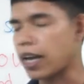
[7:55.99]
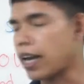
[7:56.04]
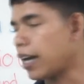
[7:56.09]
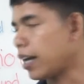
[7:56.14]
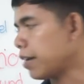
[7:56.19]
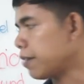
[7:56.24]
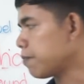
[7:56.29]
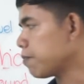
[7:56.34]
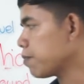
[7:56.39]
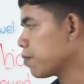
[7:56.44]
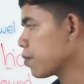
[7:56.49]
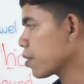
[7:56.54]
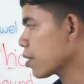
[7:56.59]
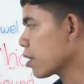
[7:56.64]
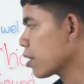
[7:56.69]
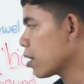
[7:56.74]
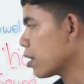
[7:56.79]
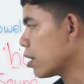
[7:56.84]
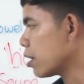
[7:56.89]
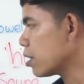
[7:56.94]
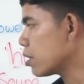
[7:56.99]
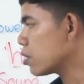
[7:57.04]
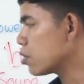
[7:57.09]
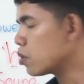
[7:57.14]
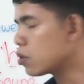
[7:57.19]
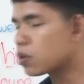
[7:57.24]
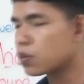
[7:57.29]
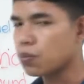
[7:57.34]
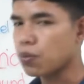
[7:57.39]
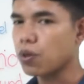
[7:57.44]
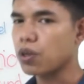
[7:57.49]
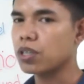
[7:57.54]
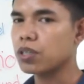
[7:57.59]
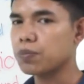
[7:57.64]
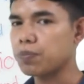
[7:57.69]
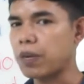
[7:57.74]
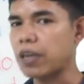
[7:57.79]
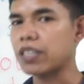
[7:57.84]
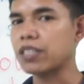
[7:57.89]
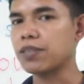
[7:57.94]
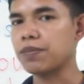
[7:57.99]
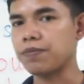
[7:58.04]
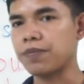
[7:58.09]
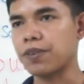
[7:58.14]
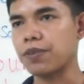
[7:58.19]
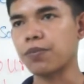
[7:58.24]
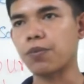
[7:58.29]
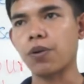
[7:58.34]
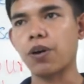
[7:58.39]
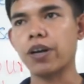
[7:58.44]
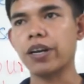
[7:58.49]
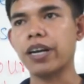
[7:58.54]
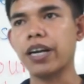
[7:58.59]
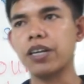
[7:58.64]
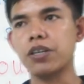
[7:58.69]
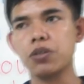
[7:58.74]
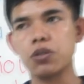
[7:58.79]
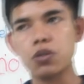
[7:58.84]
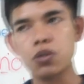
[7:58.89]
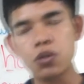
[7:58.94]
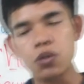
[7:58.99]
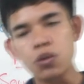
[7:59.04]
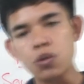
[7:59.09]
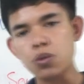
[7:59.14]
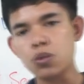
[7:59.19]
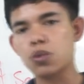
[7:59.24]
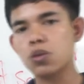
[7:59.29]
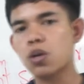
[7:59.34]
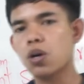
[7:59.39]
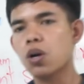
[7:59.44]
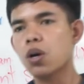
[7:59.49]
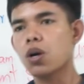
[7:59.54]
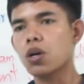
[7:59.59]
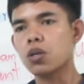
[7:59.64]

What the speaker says: and it is used for a specific one that you choose.